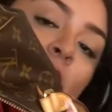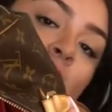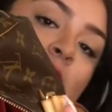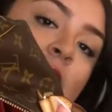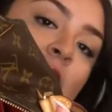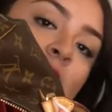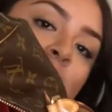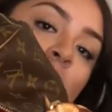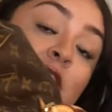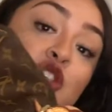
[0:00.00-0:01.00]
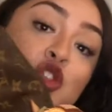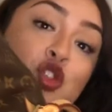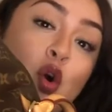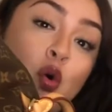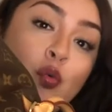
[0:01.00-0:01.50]
it's
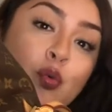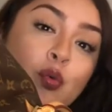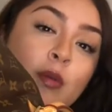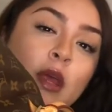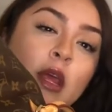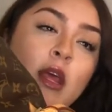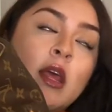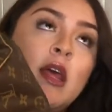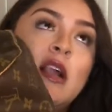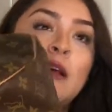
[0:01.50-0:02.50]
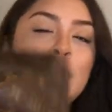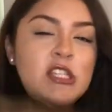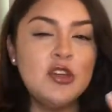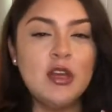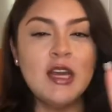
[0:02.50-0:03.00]
so roomy. Let me
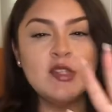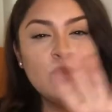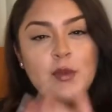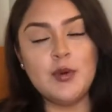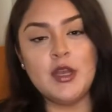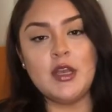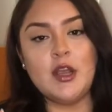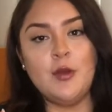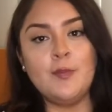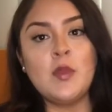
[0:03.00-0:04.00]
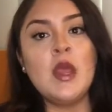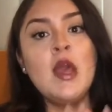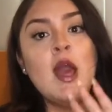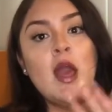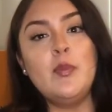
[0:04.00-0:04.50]
tell you guys what I put in here.
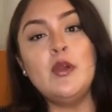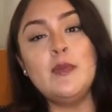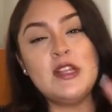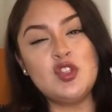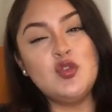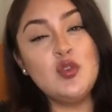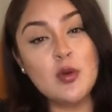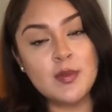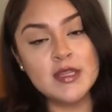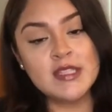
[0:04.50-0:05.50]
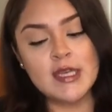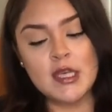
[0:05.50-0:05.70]
I put my two notebooks in